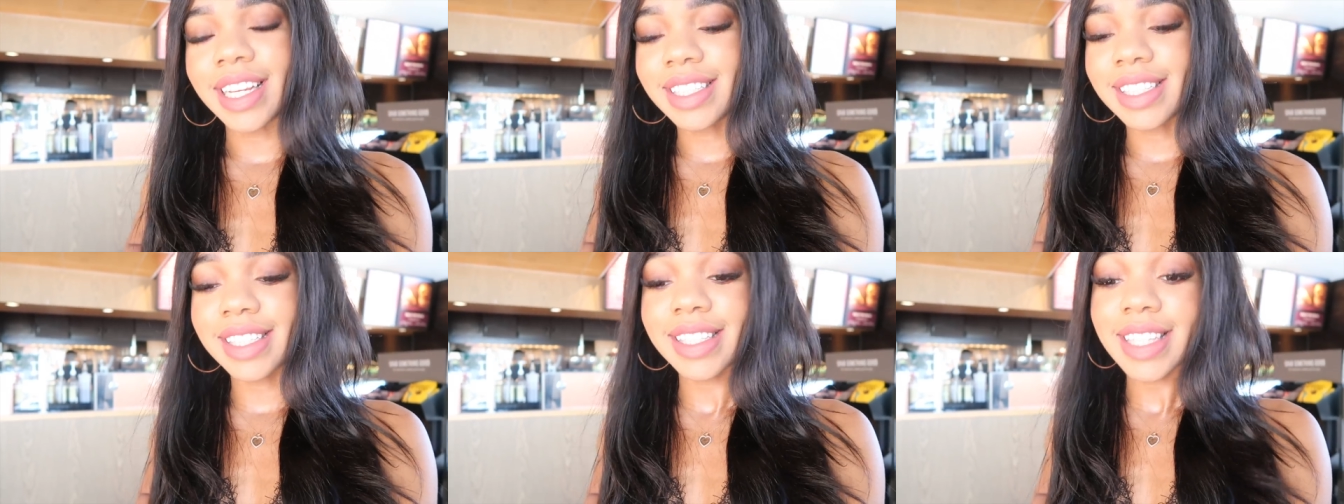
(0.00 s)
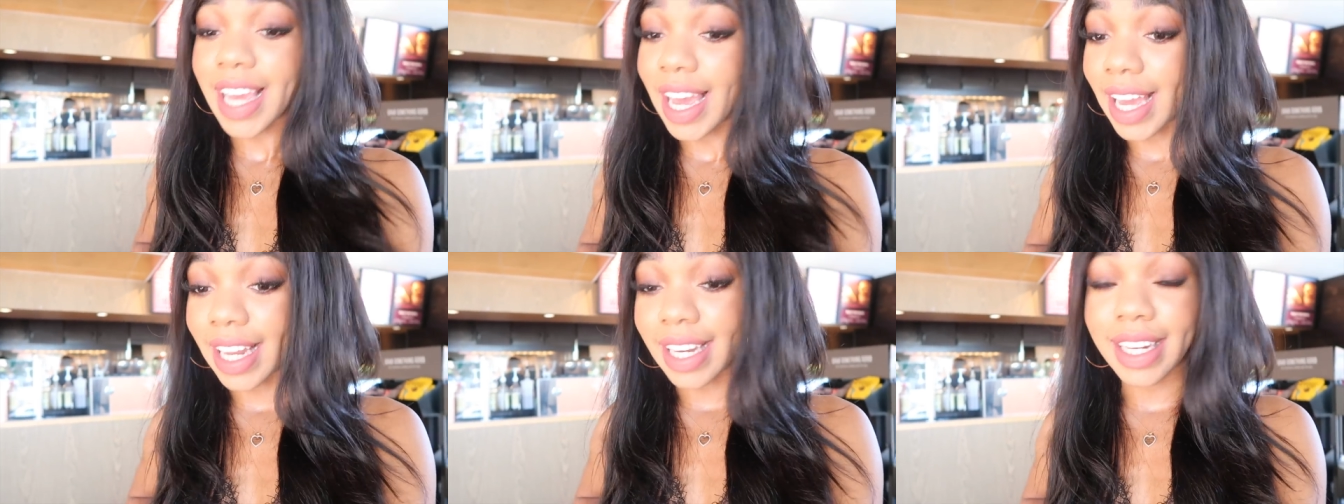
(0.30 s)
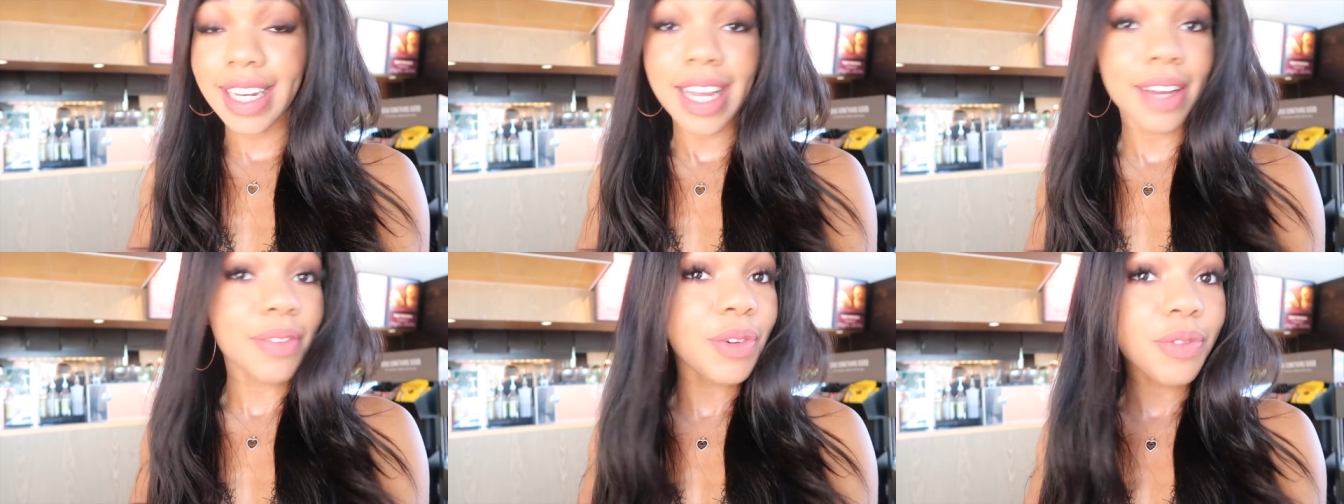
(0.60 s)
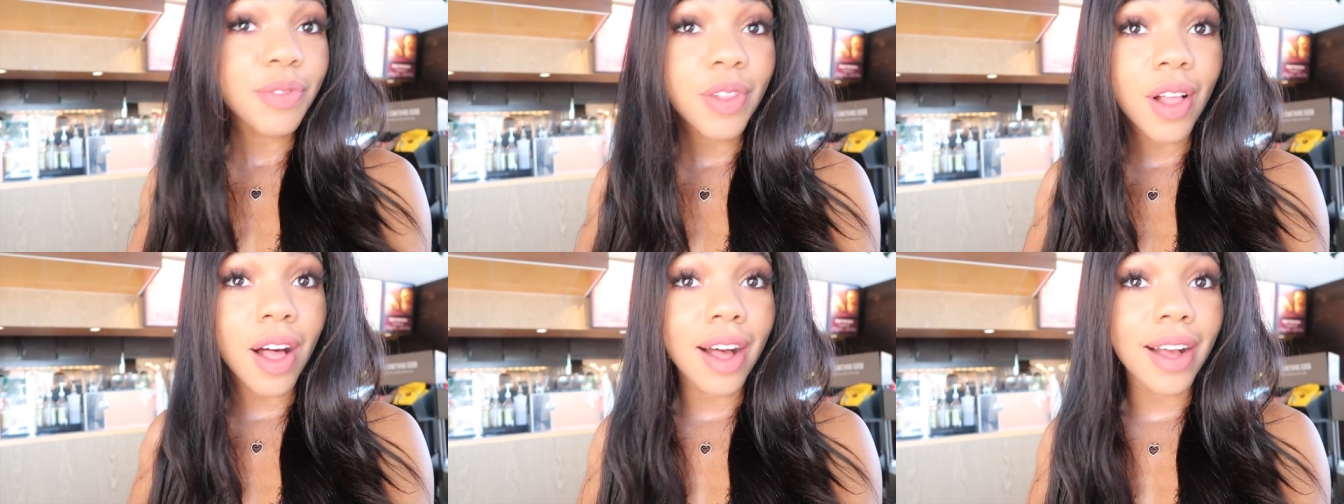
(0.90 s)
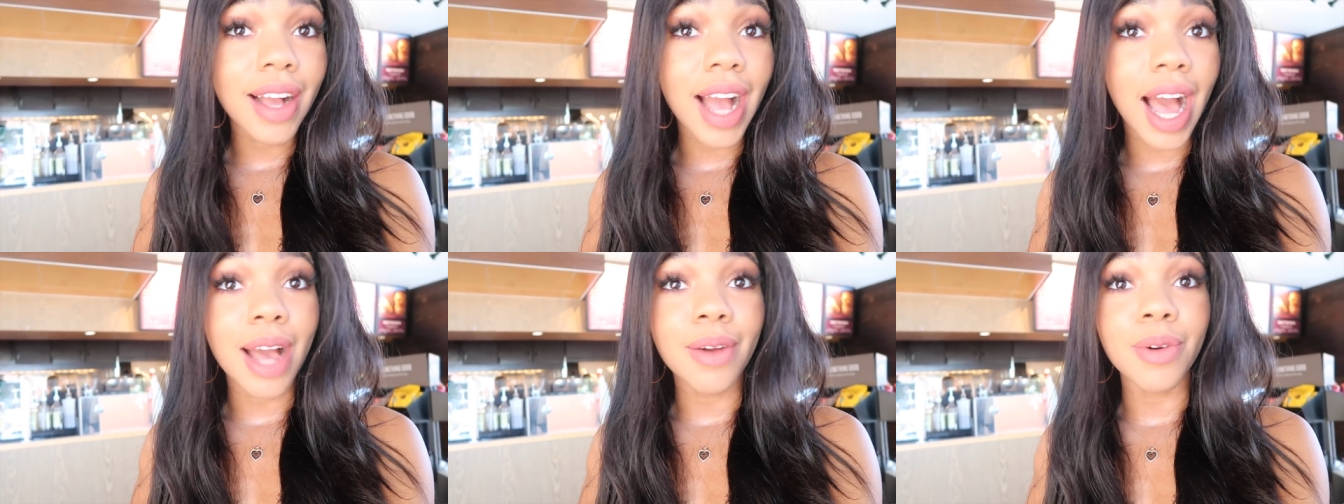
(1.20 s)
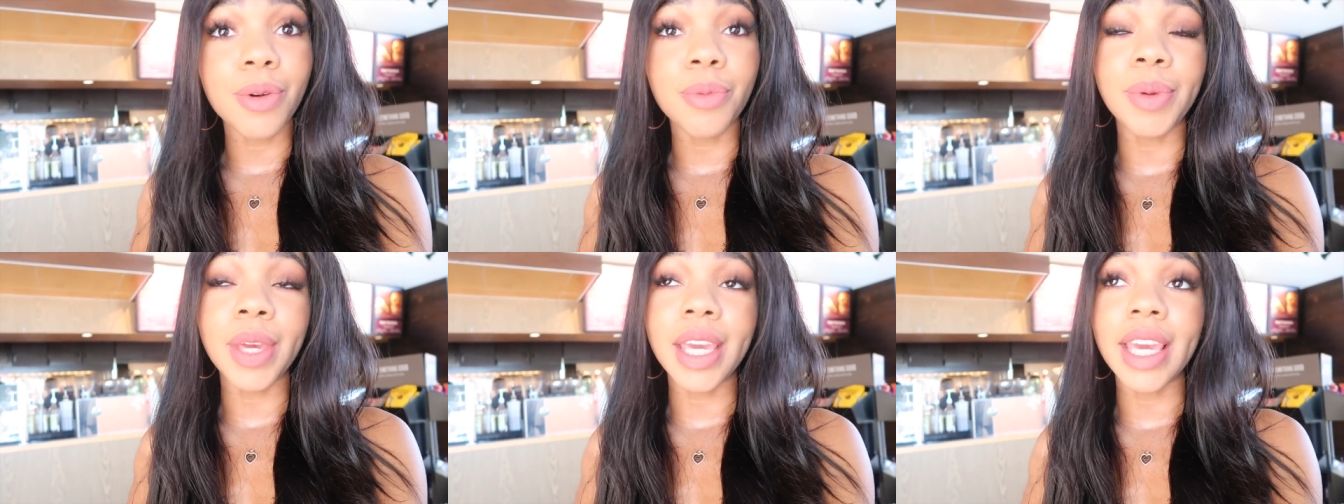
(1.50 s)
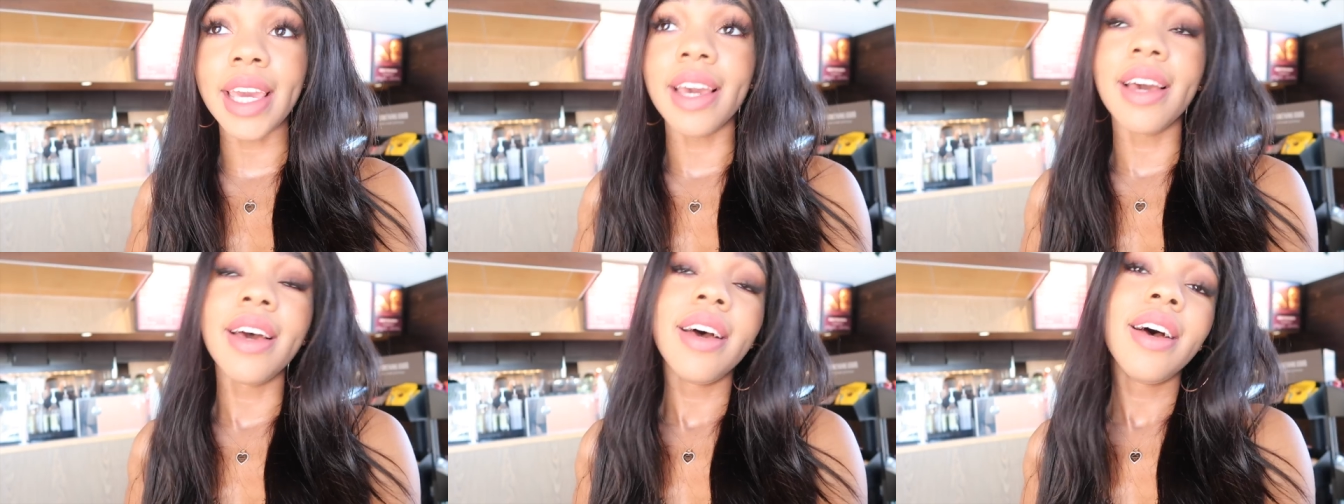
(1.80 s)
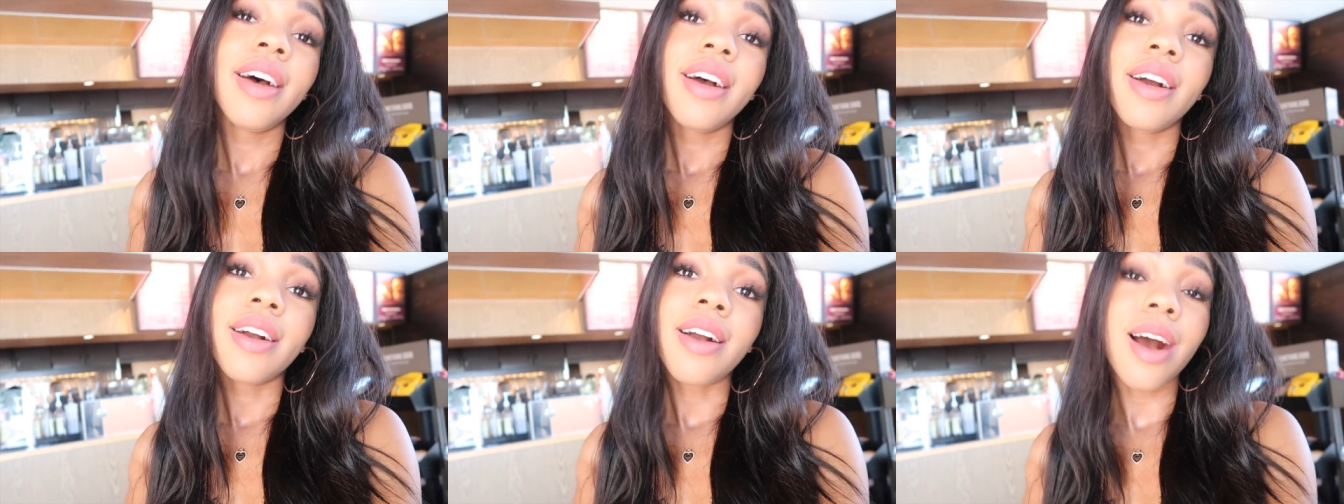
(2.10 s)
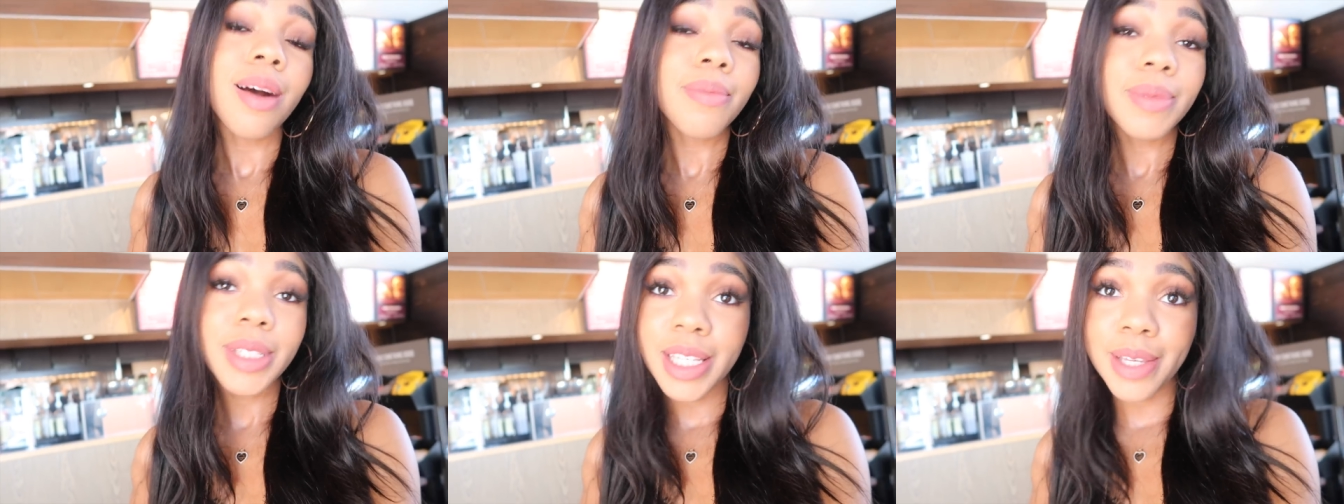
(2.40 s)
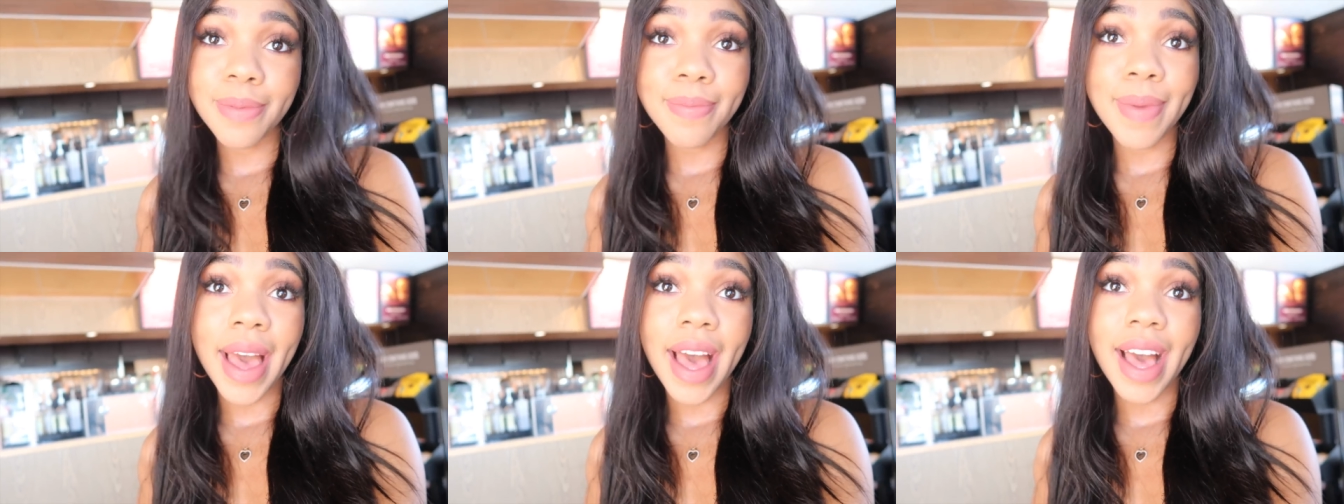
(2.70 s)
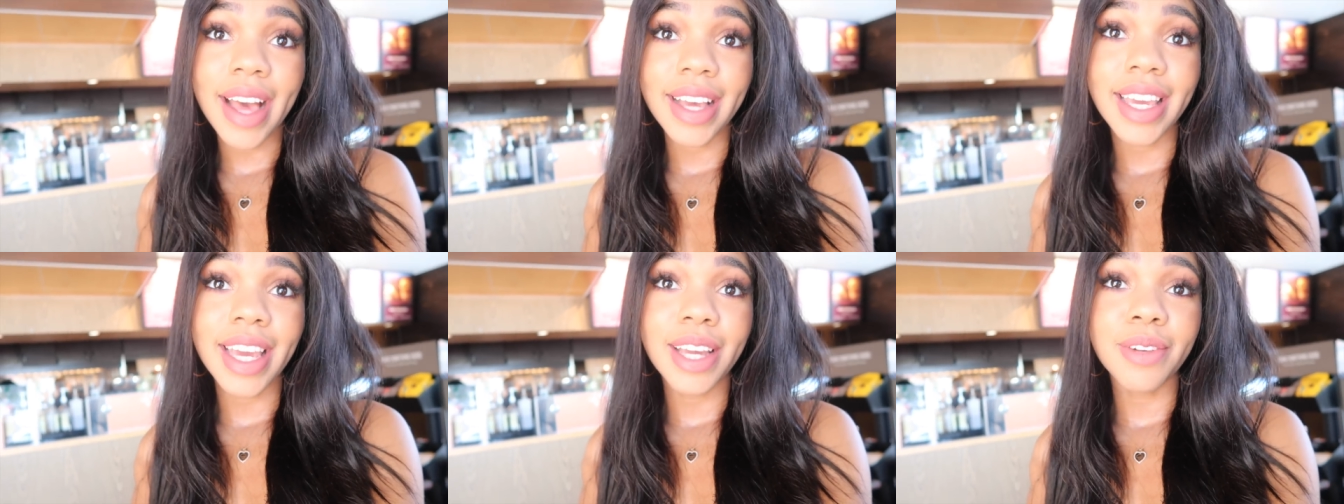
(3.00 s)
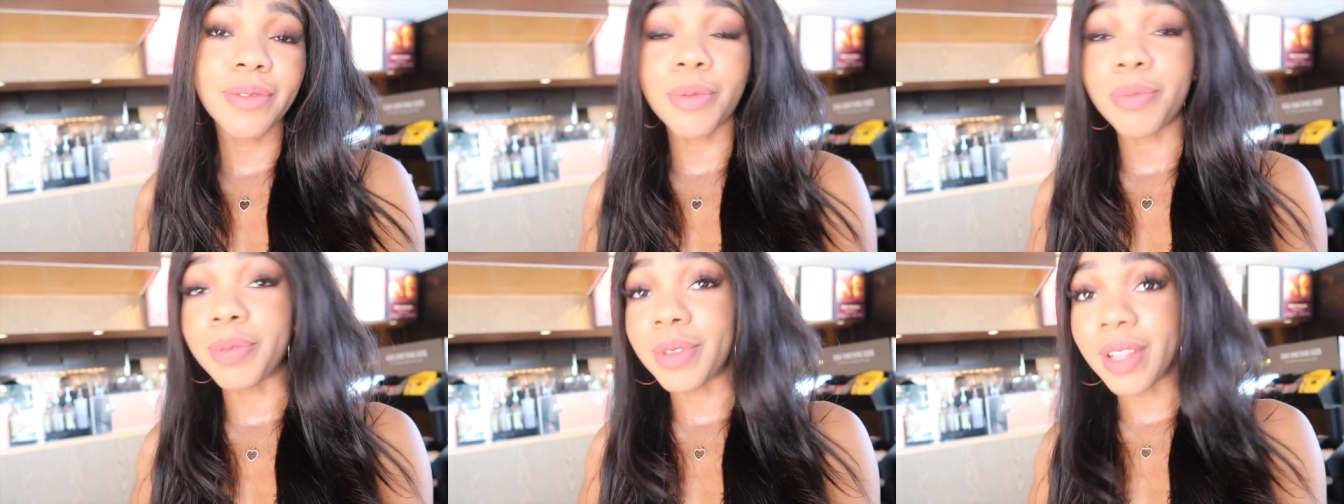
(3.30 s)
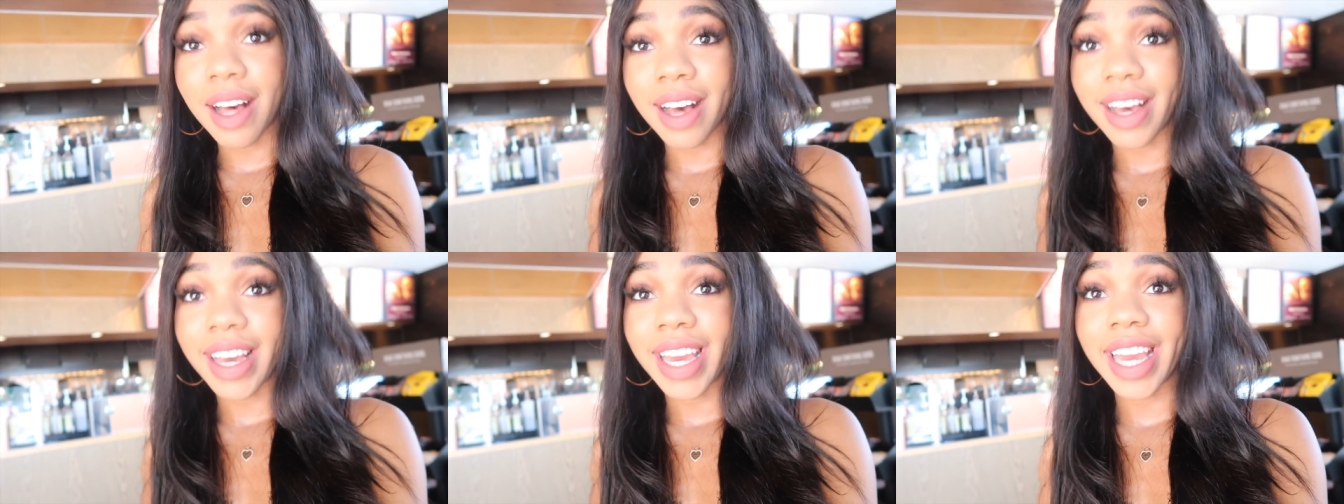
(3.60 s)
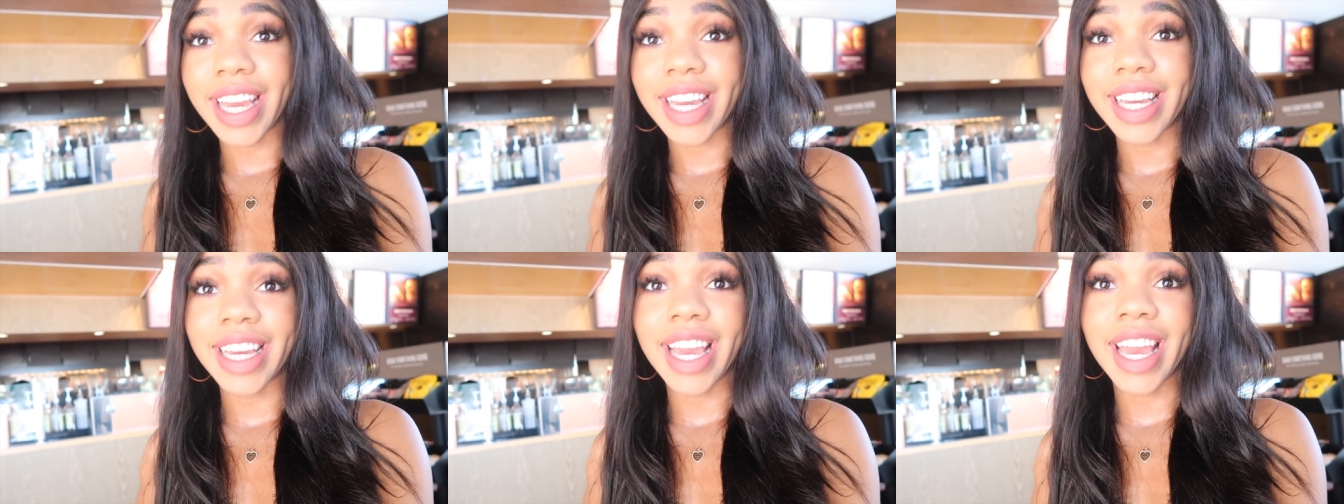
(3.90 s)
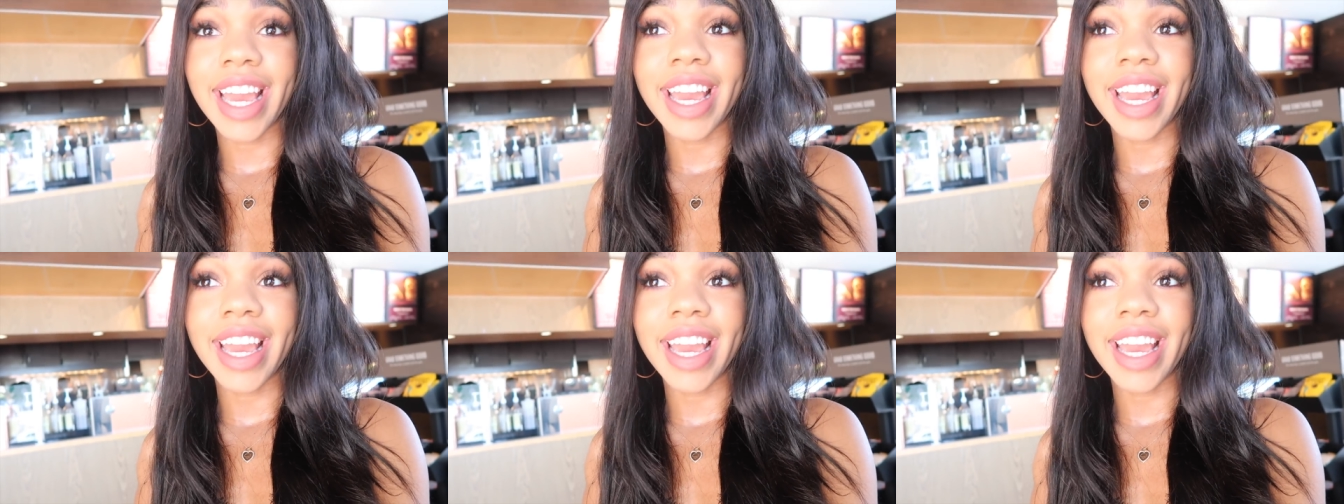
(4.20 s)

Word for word: Because again, in every vlog, I will be commenting back and replying.